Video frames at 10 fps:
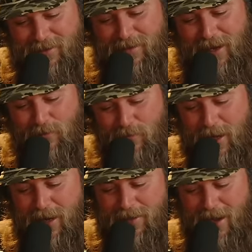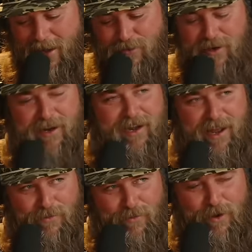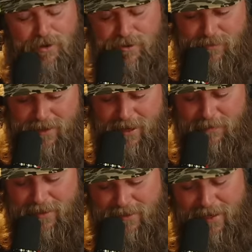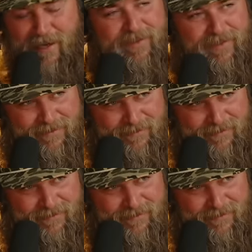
like me and Dane are trying to get out of the water, so we get up in the seats.